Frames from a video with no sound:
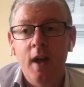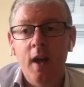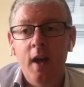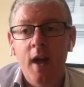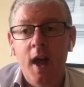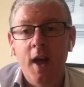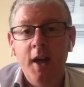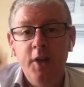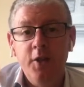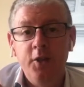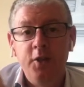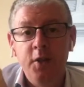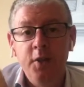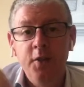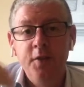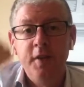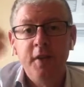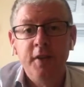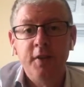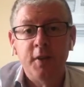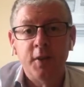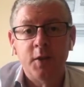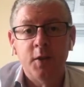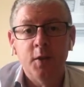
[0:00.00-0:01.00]
and in choosing
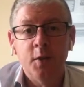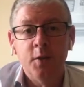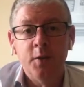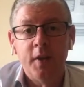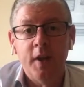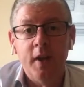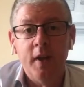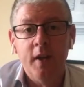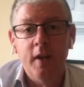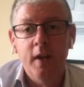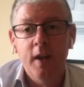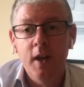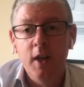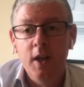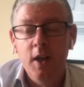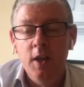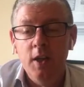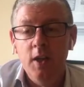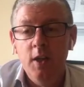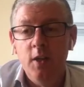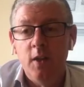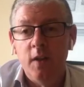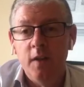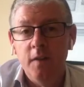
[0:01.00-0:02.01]
to go there,
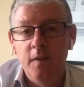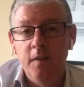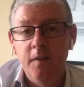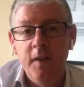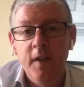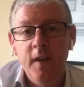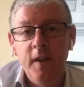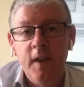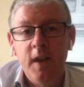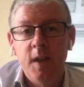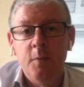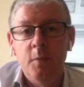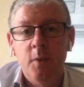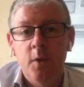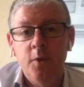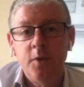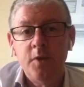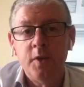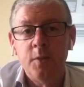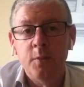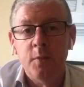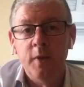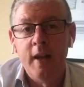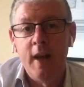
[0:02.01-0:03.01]
you can feel the
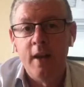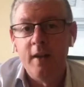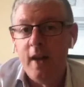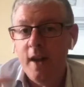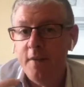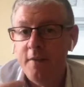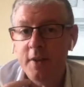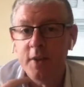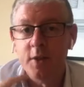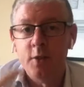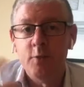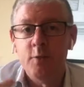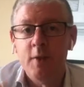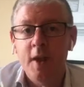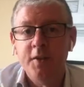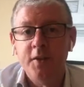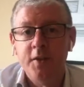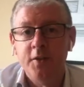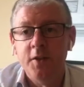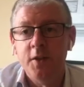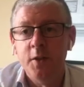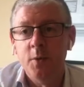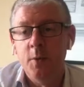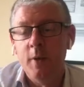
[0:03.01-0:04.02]
emotion without having the
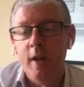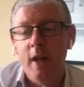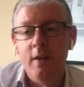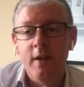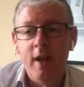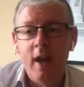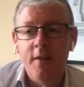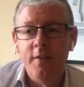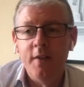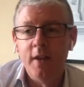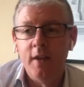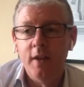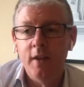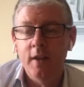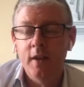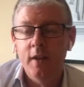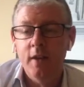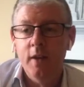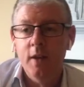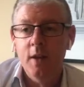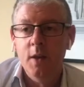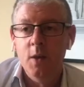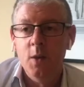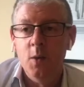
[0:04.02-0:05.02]
residue, without
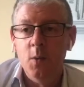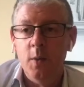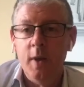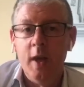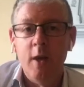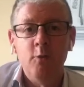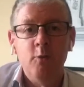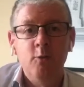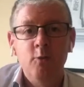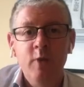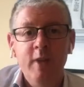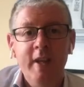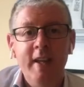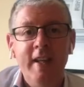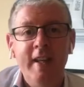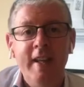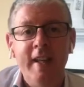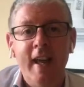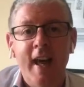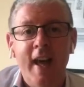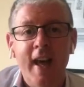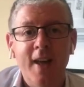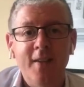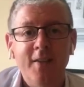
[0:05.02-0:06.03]
really
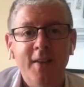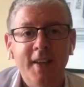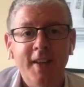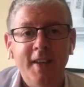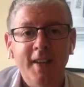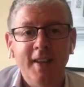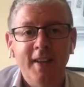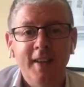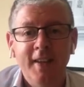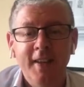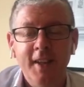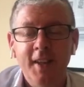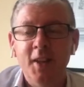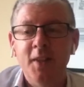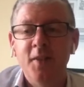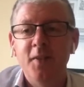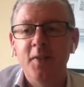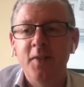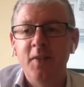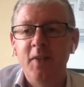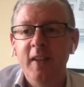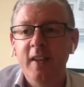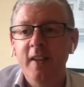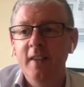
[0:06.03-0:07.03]
having, you can
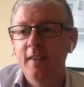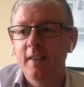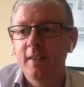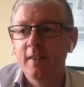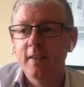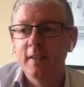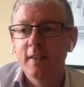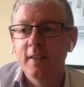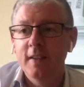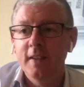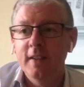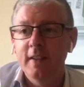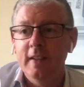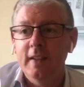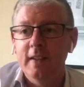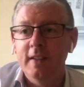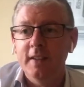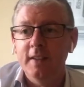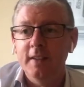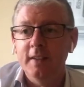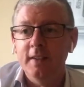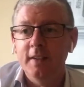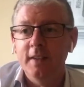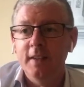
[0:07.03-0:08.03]
feel,
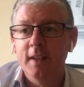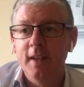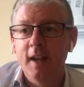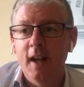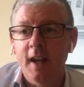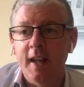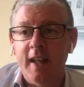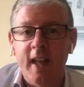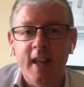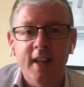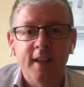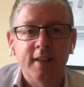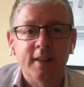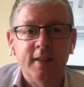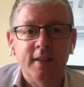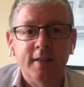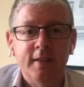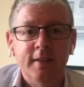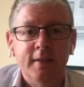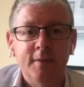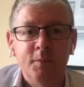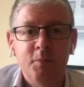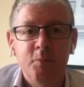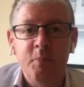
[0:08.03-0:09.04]
I guess,
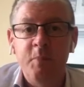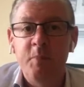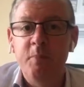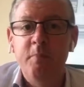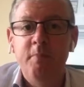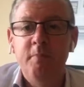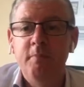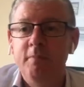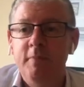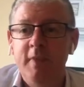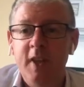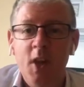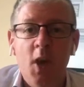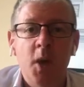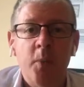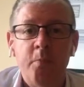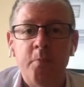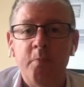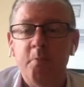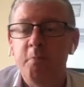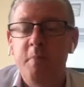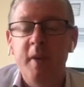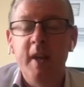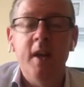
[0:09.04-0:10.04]

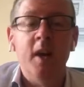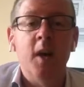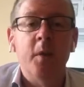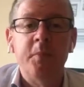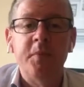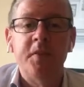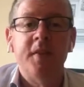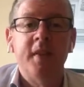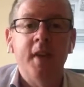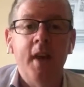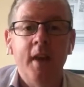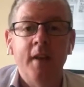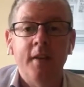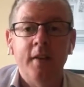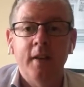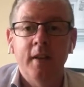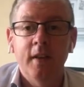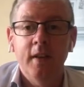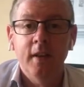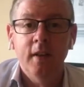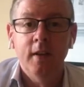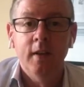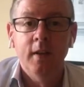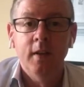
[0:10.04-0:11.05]
being upset
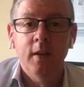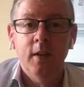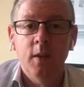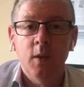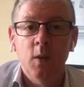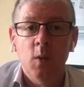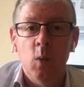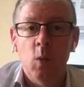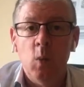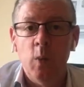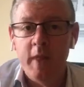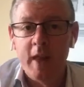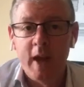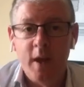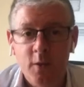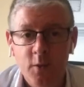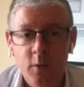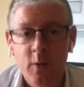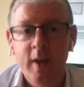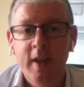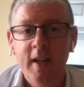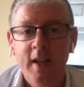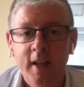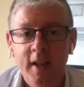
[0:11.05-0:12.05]
without
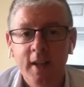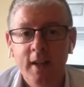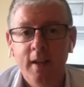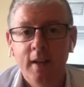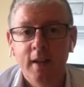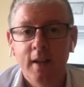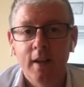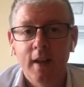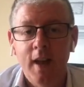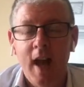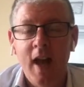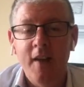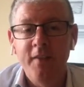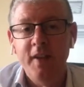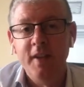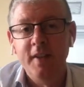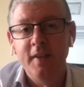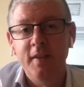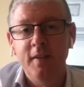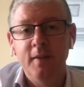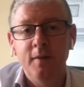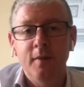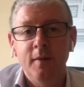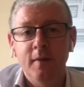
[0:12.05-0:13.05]
really
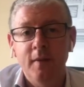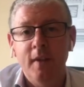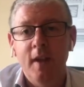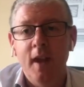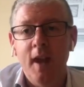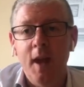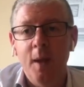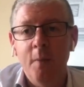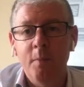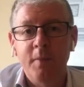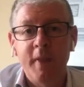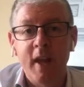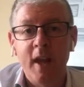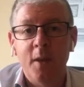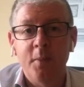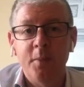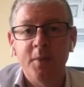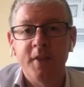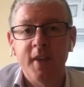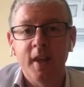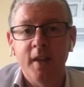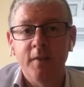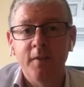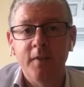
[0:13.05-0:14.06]
having that
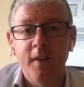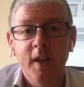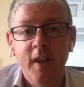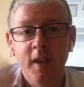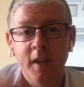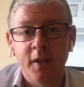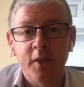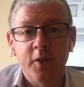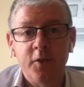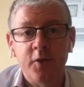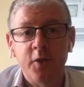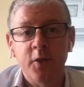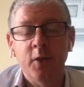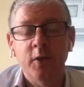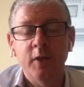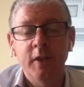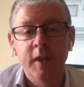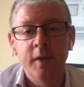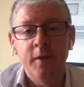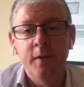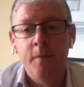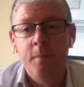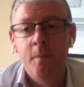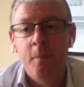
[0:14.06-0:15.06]
upset feeling control you.